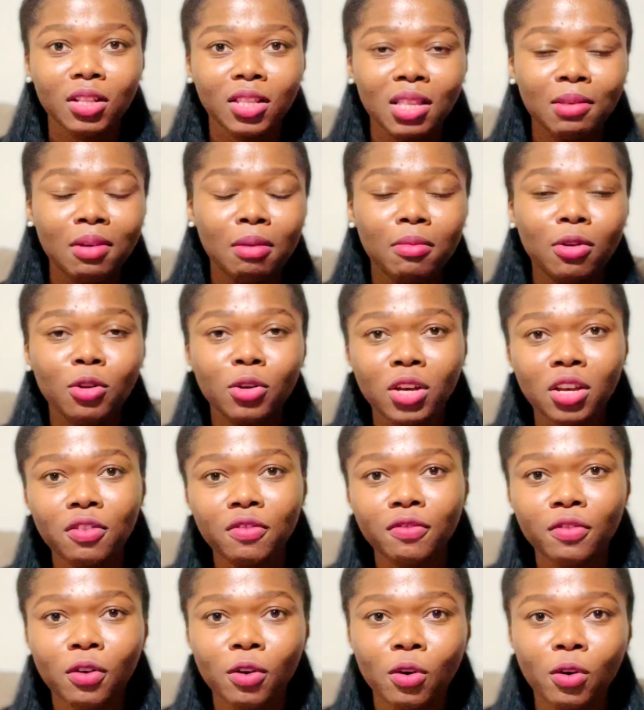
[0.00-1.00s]
They might be looking
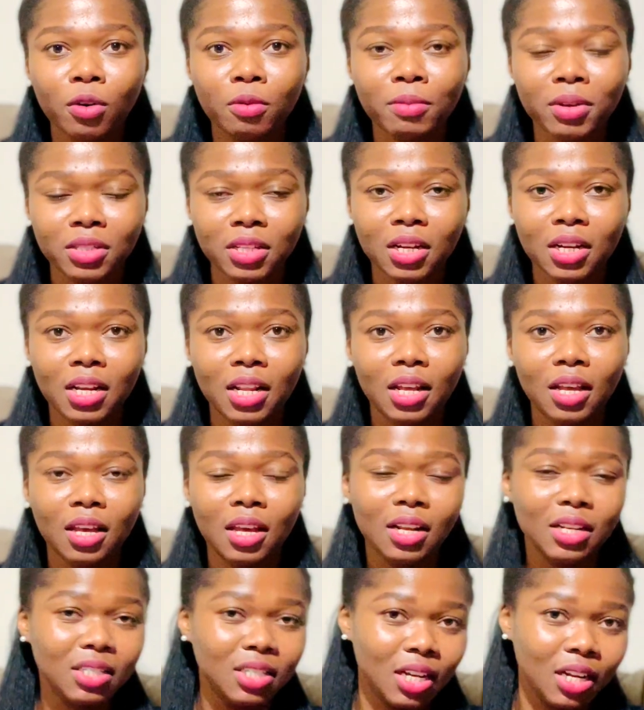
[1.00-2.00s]
for basically
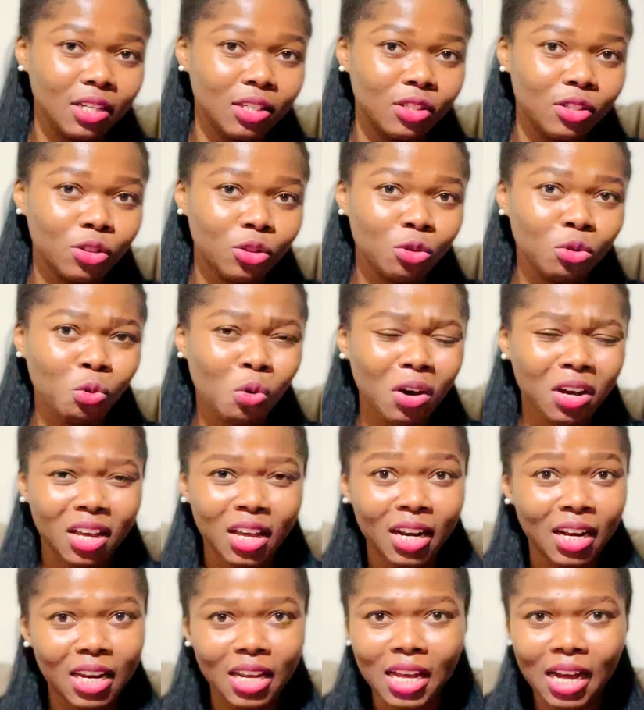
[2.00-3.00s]
intent to work
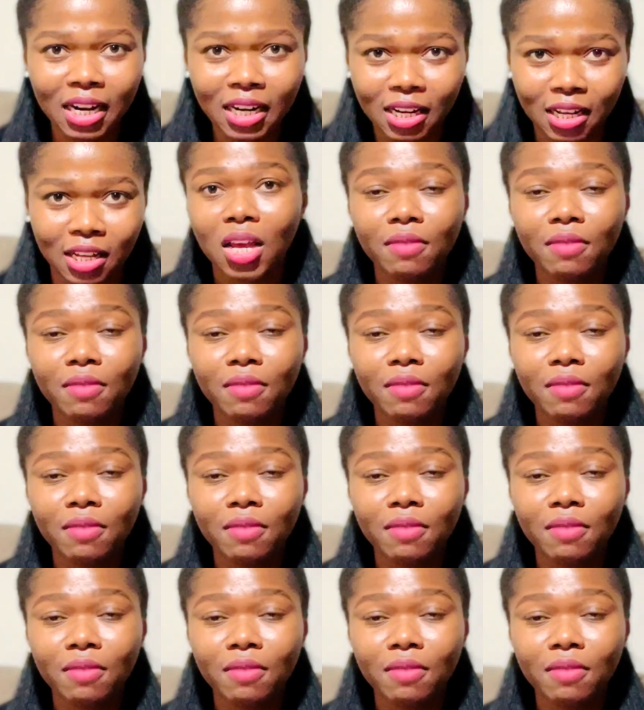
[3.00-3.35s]
illegally.